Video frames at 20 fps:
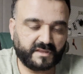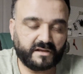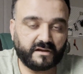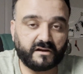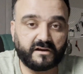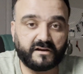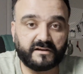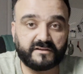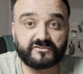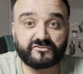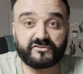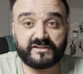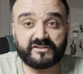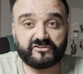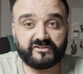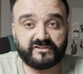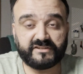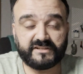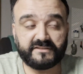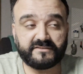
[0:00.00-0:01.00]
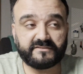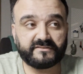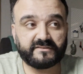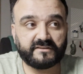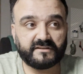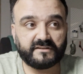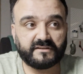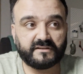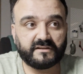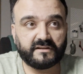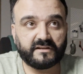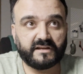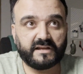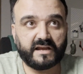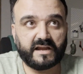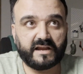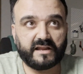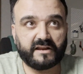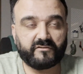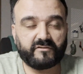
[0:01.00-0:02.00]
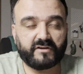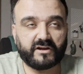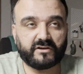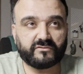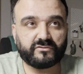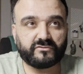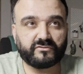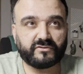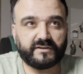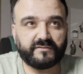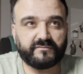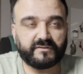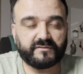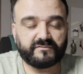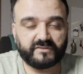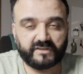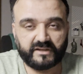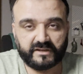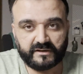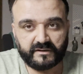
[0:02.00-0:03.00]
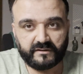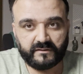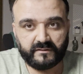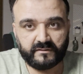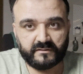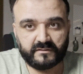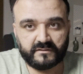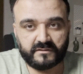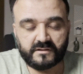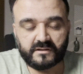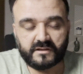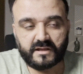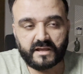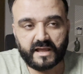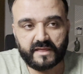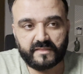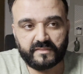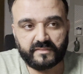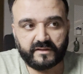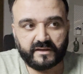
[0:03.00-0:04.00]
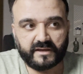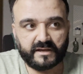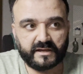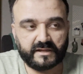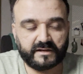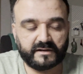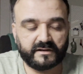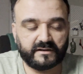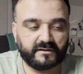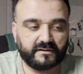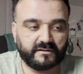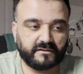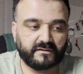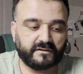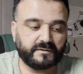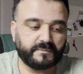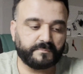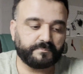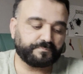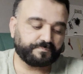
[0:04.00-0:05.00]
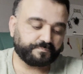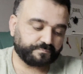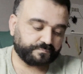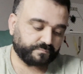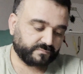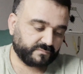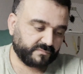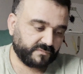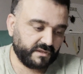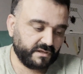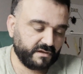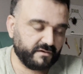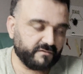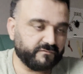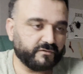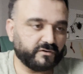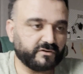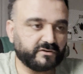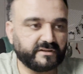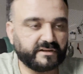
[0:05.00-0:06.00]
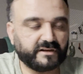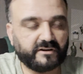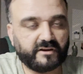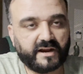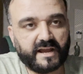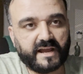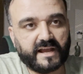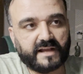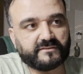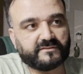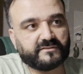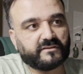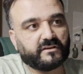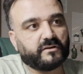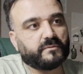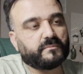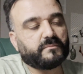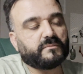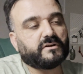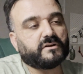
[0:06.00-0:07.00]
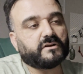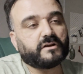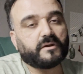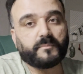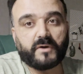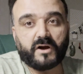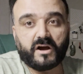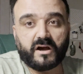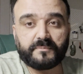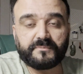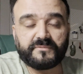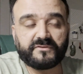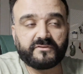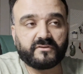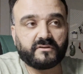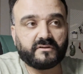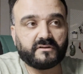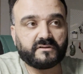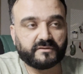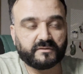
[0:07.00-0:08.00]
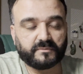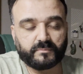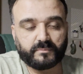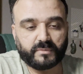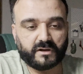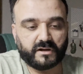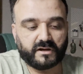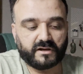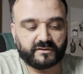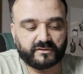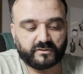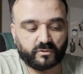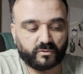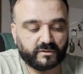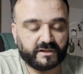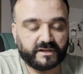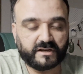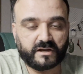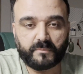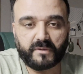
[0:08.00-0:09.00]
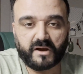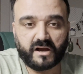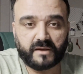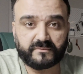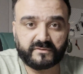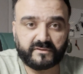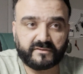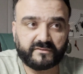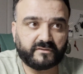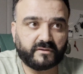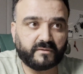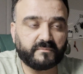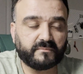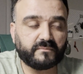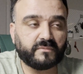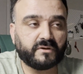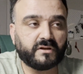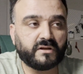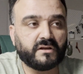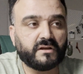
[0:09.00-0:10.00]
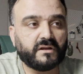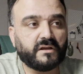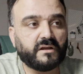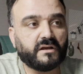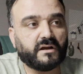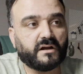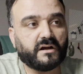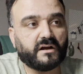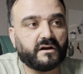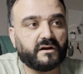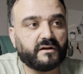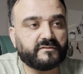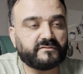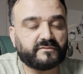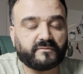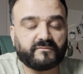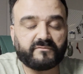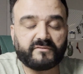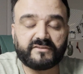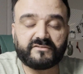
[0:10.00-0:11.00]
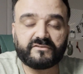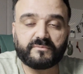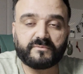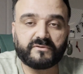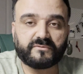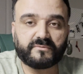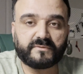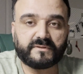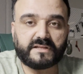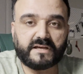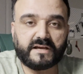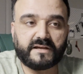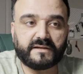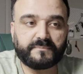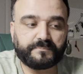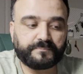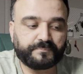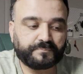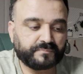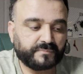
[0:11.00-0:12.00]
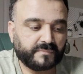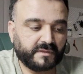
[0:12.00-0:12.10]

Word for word: uh, string cheese at around 315 and then uh, for dinner, I had some uh, kebabs, uh, only kebabs, and some uh, some vegetables with that.